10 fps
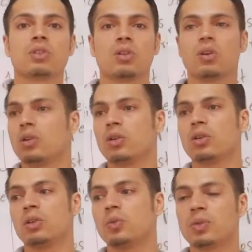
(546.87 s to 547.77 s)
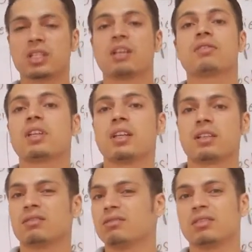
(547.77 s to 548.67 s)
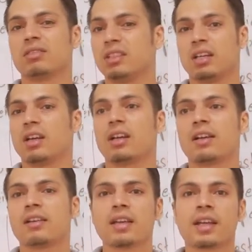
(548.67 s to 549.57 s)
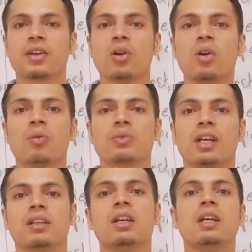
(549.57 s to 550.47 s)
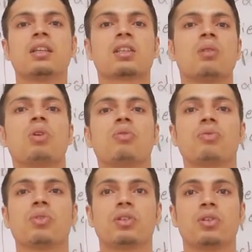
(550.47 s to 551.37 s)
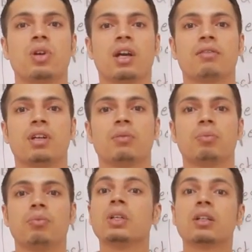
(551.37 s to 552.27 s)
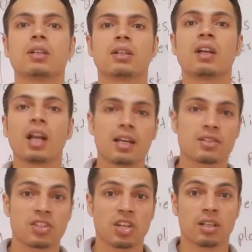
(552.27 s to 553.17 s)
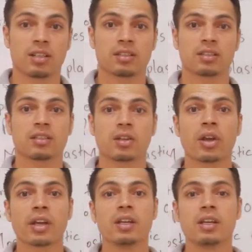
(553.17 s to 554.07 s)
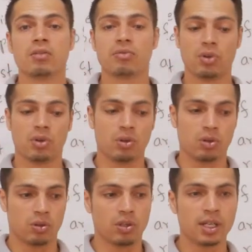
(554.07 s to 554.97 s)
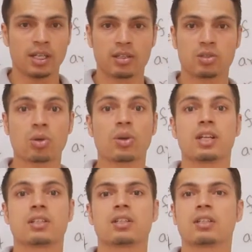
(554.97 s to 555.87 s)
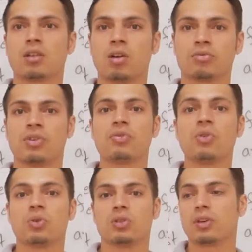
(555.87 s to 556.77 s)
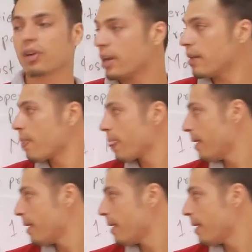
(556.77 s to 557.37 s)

So you must have seen in your home that some of you have glass jars, okay, for storage of the food, okay.